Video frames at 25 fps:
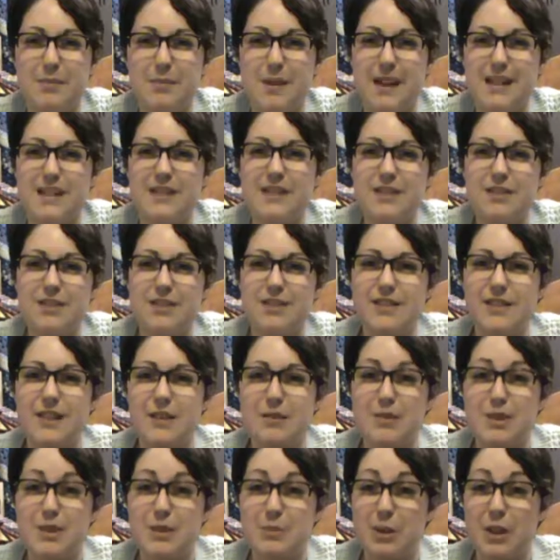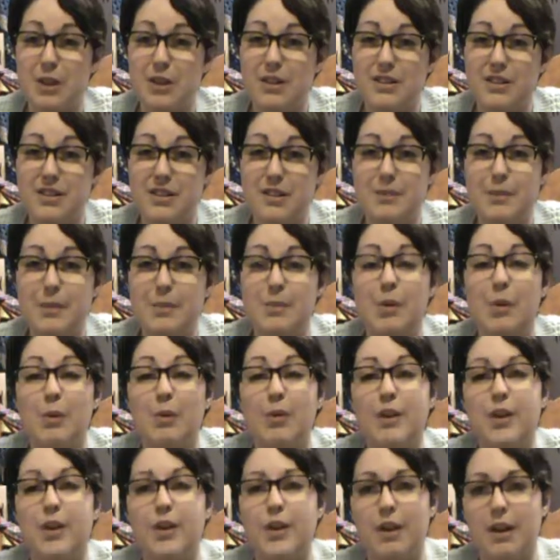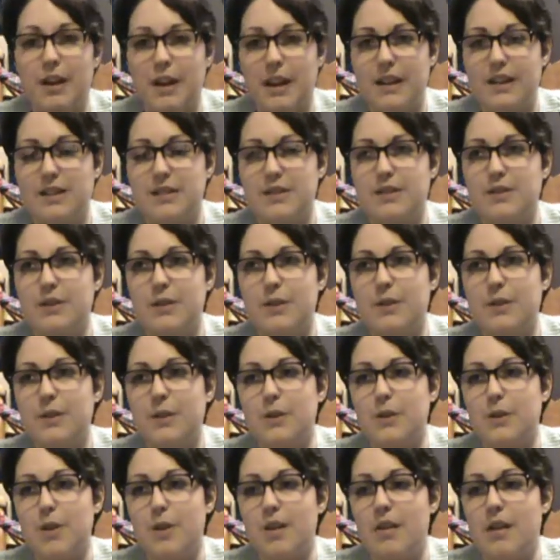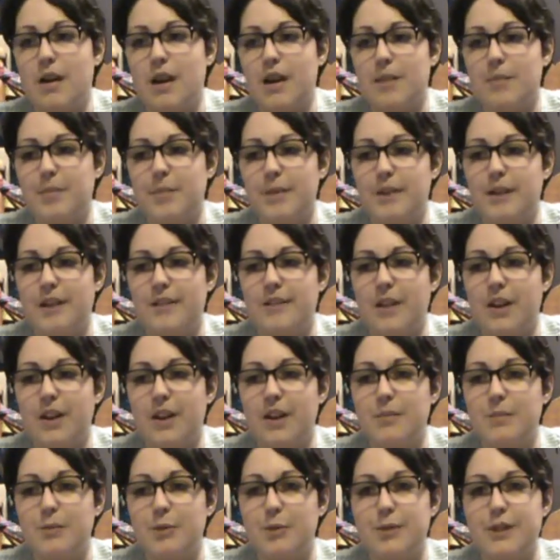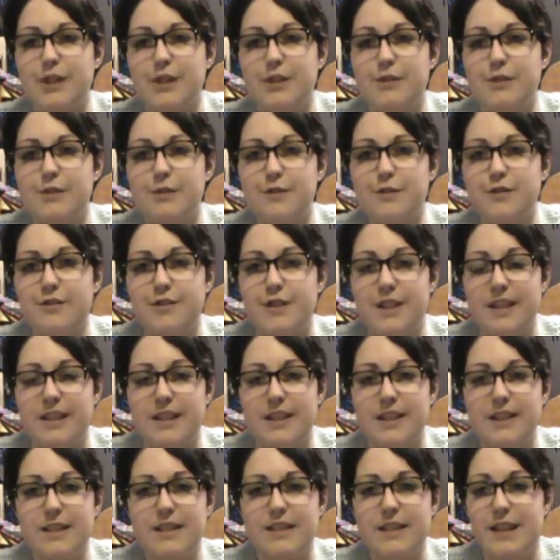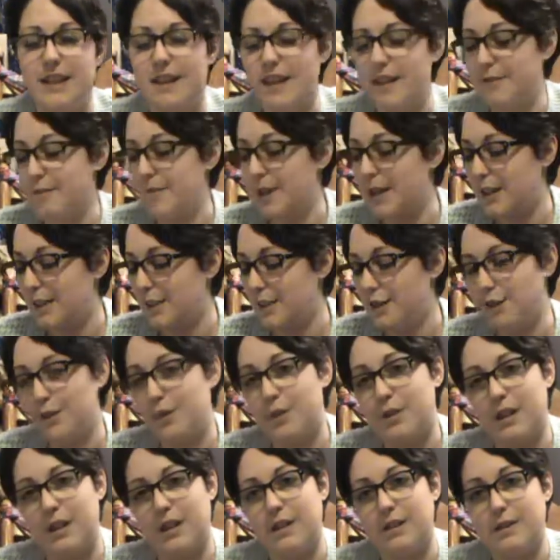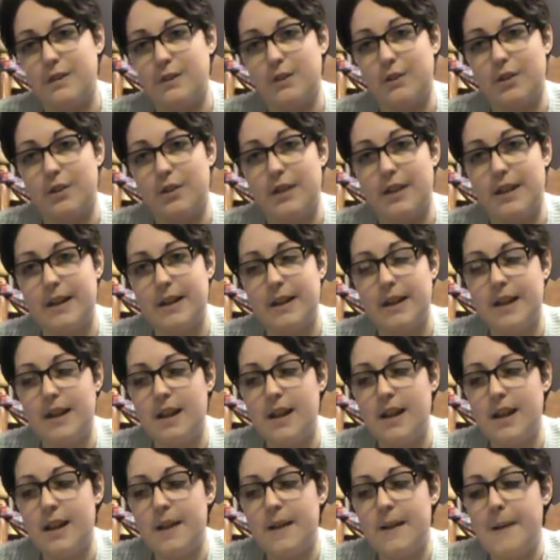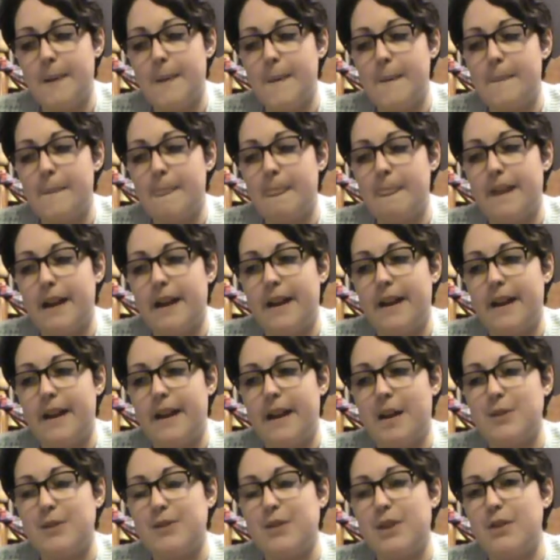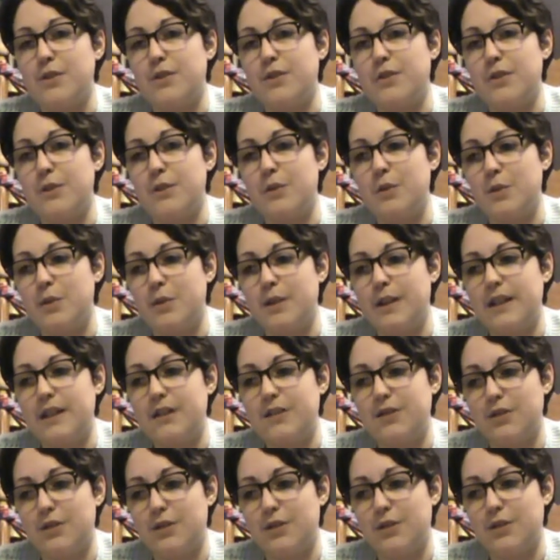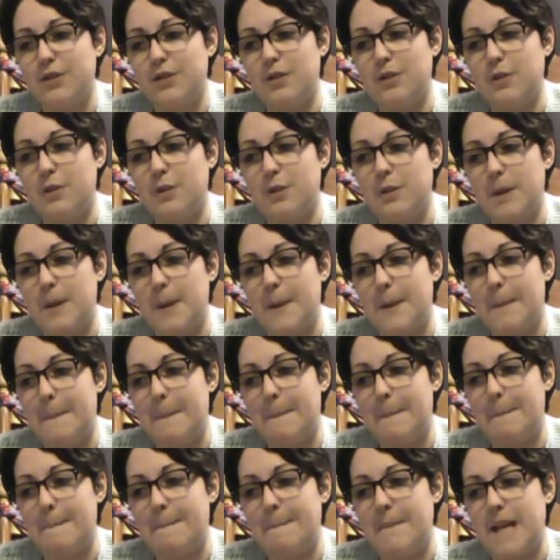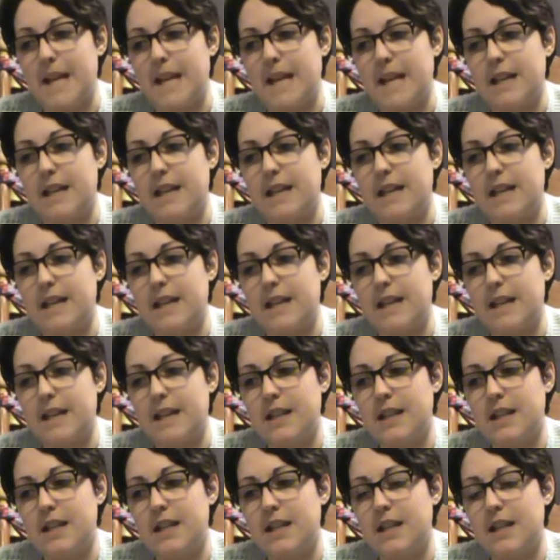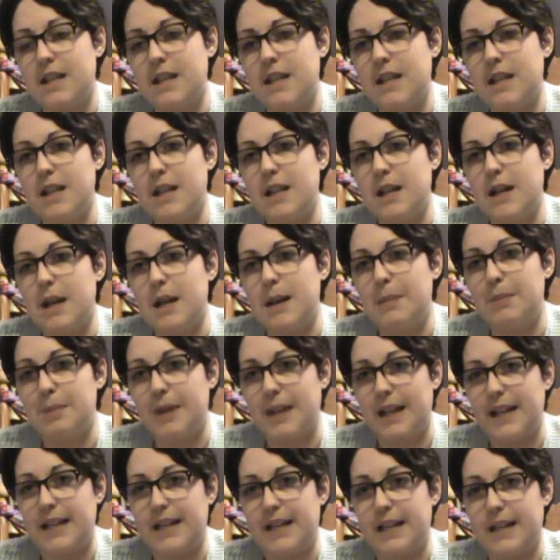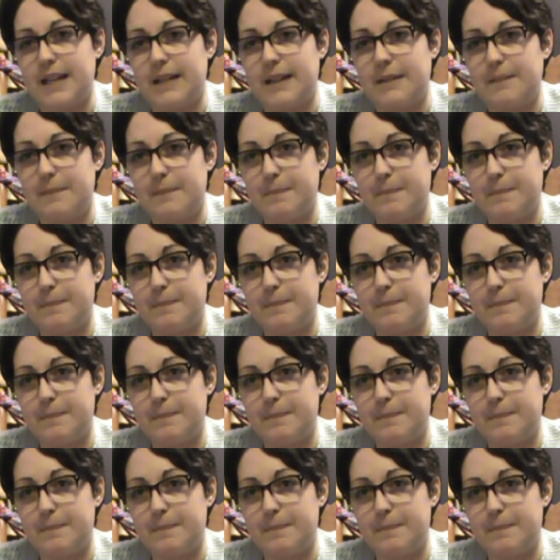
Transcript: basket turned out smaller than we both thought, so I believe I'm going to fill it, and I've made a few things for it. And I was also going to make a blanket